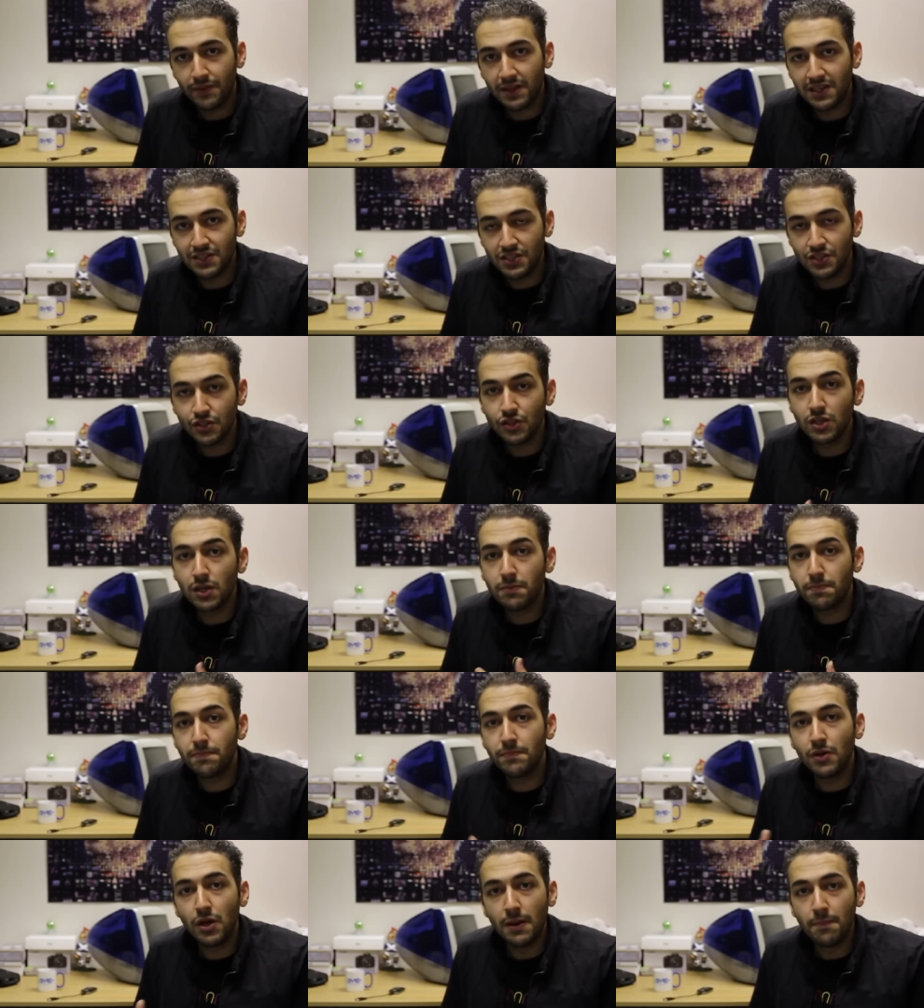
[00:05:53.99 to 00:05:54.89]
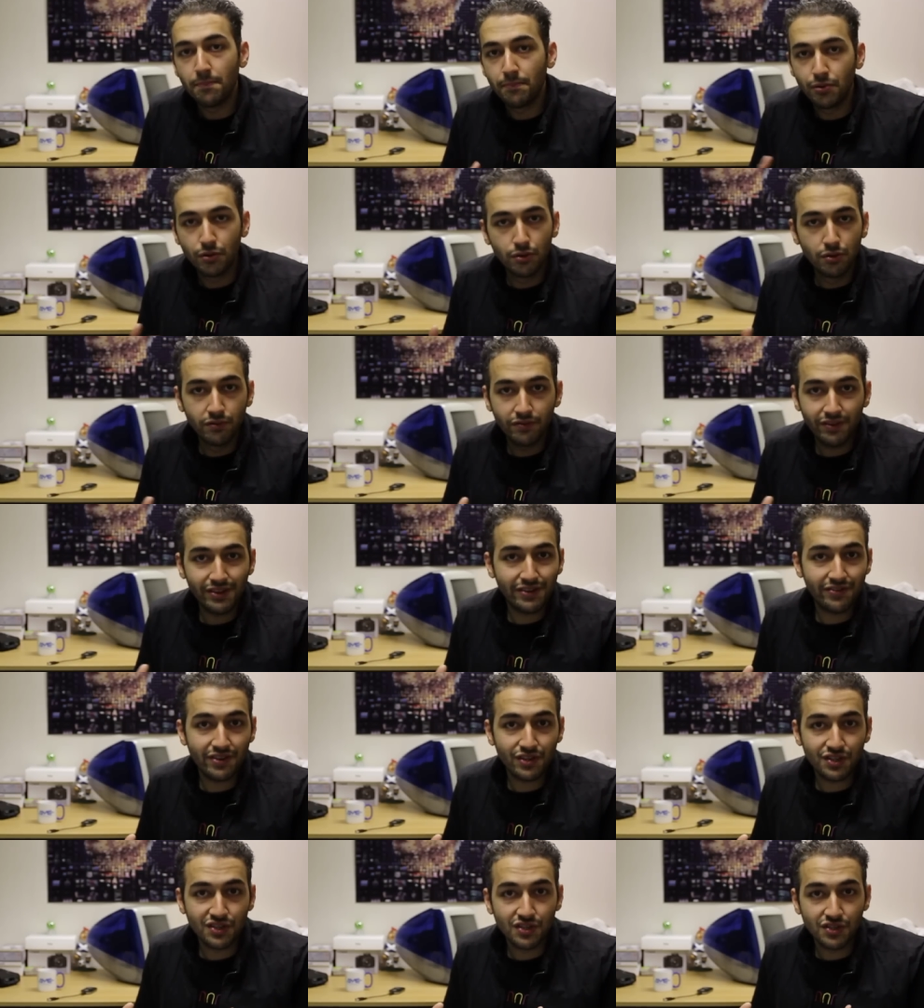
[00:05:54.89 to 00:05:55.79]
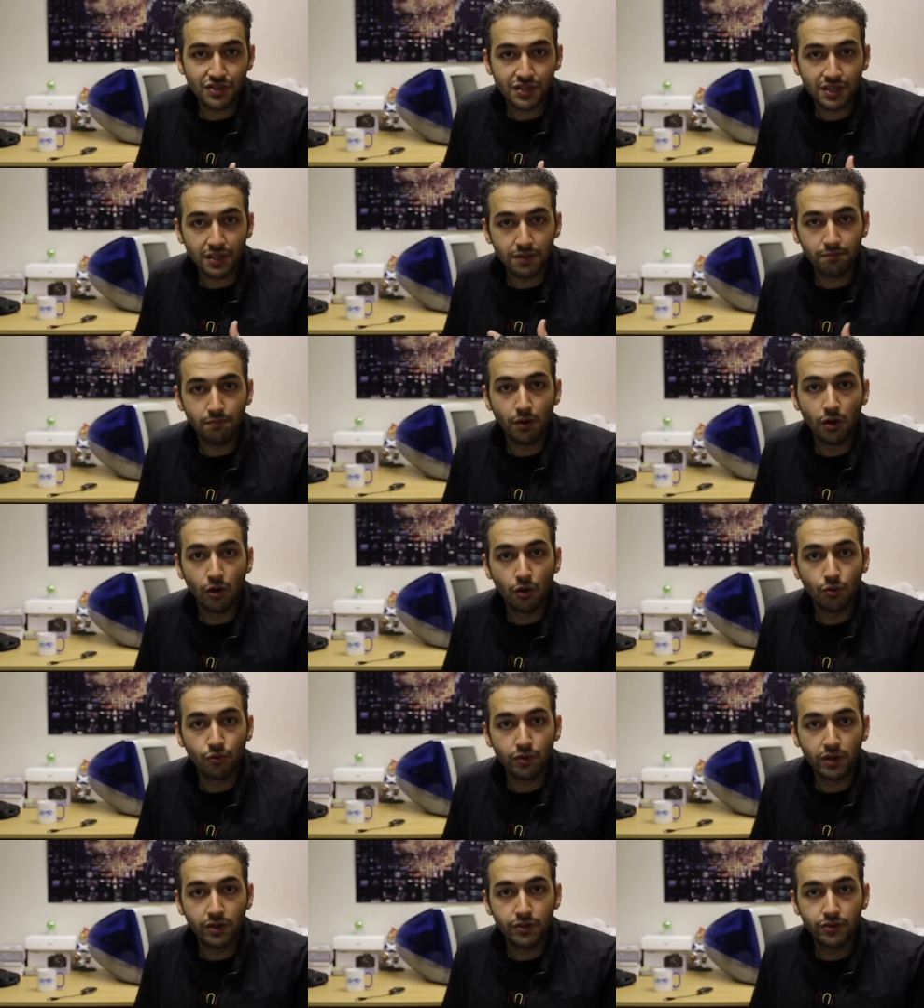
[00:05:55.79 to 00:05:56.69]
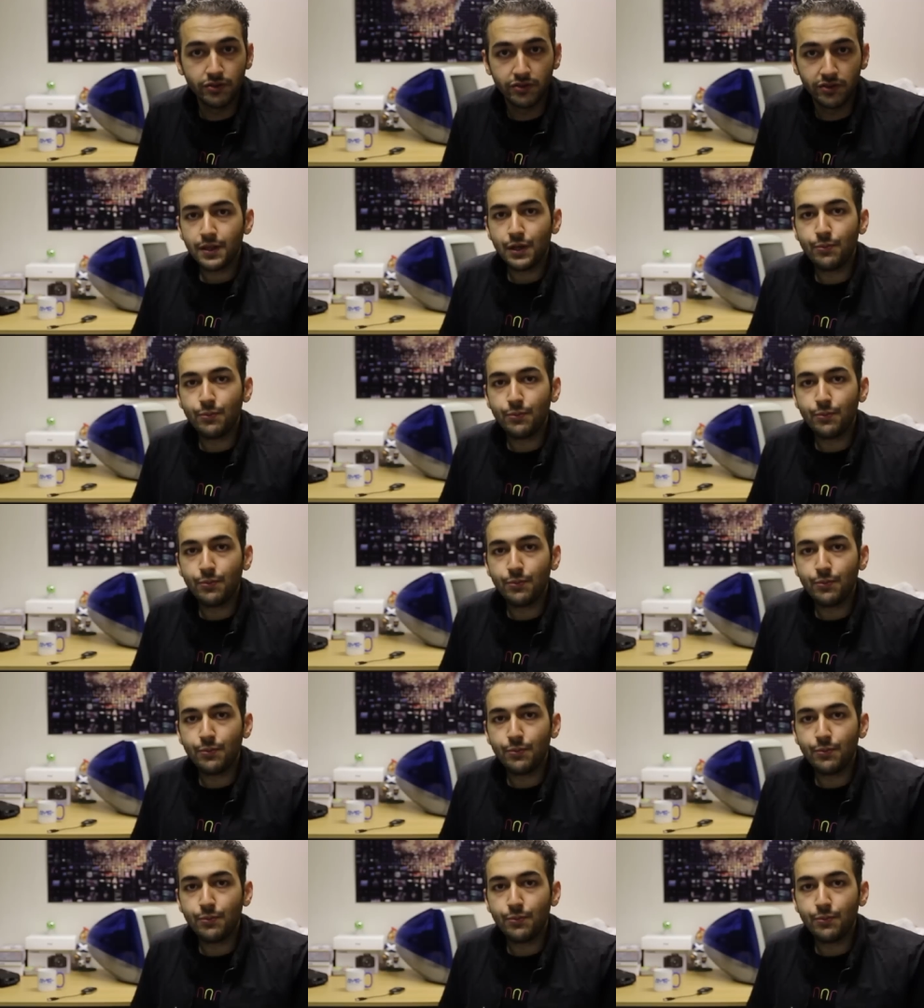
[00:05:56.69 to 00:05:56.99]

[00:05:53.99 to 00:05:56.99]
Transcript: it's just going to improve efficiency all round.